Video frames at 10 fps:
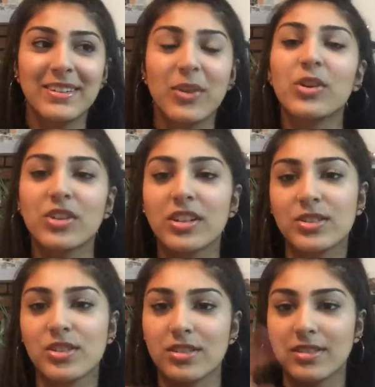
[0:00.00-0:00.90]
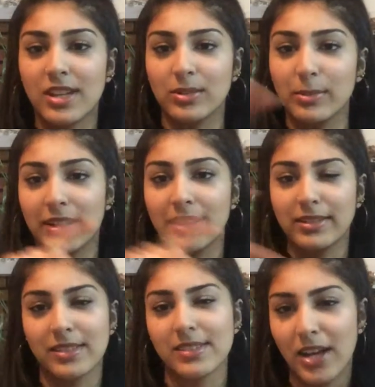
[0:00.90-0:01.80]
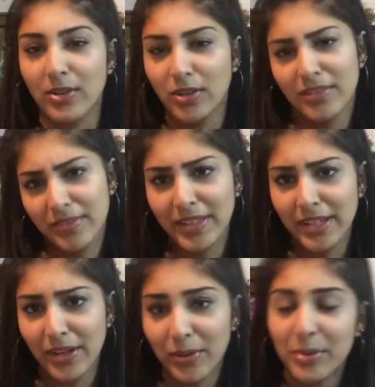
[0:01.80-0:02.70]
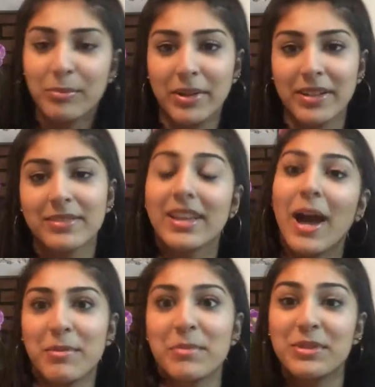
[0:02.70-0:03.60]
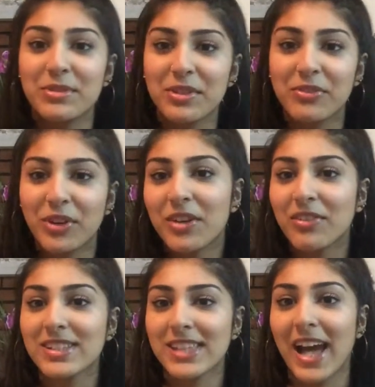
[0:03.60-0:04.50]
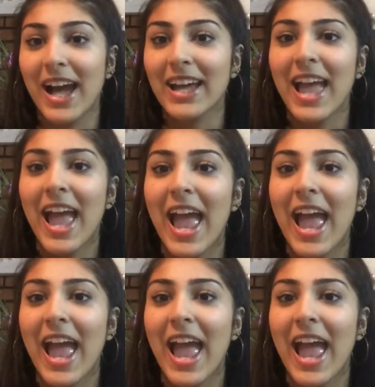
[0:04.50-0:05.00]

or you could have just tell by like the title of the video but yeah, I'm going to be doing the furry friend tag